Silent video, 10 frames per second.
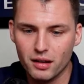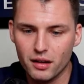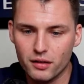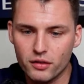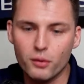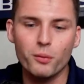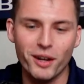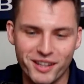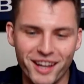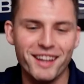So,
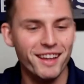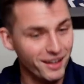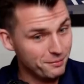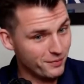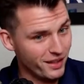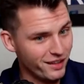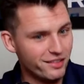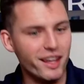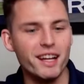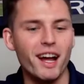Rick, he's Nick.